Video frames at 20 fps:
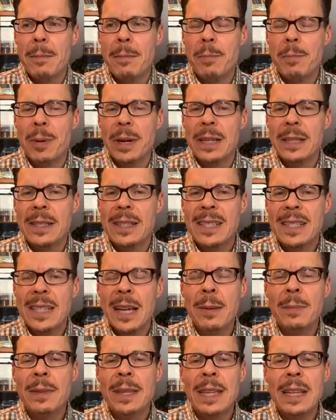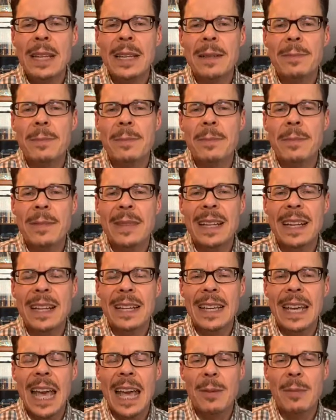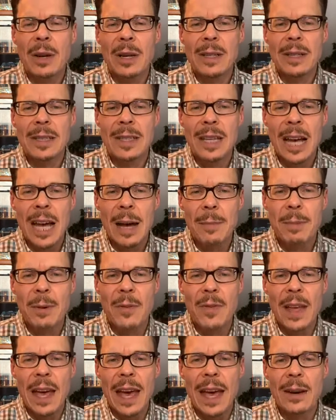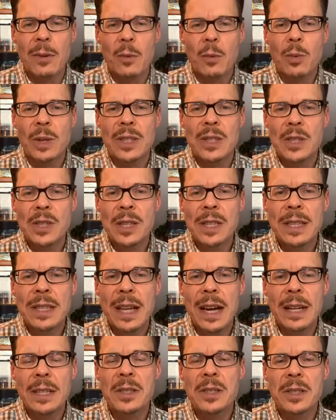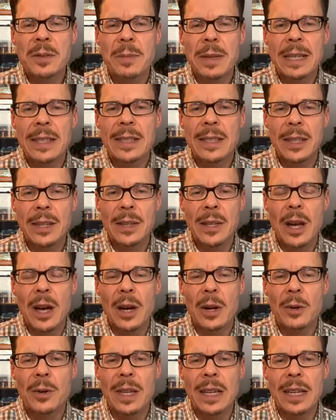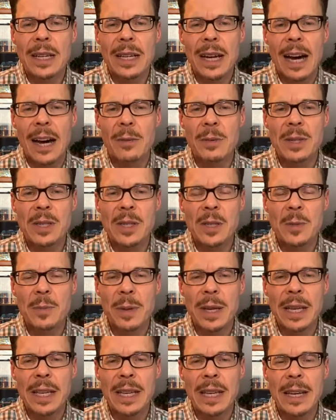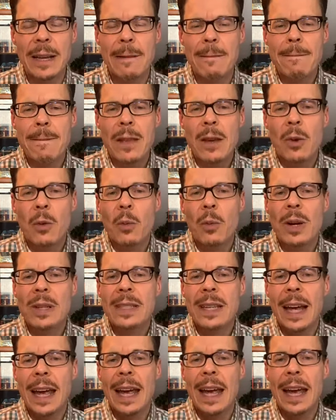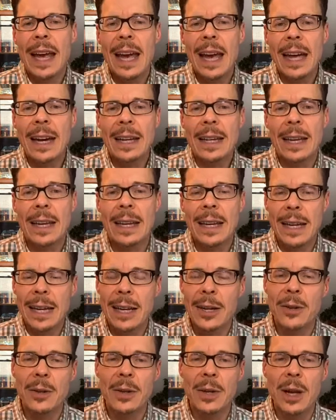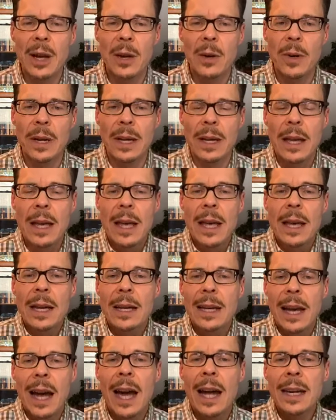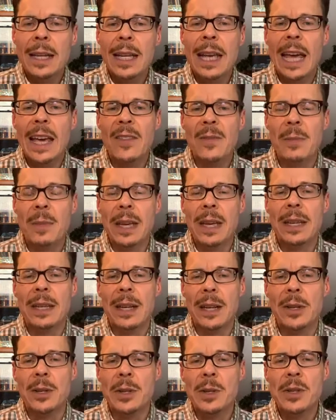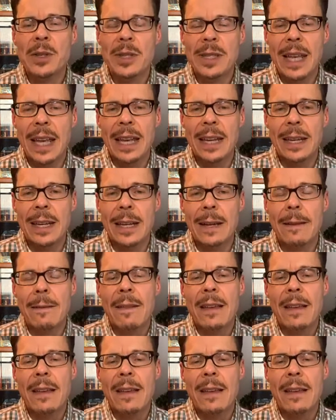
But something that came on top of that, which nudged me to know that God was speaking, was I had an inner knowing. God gave me an understanding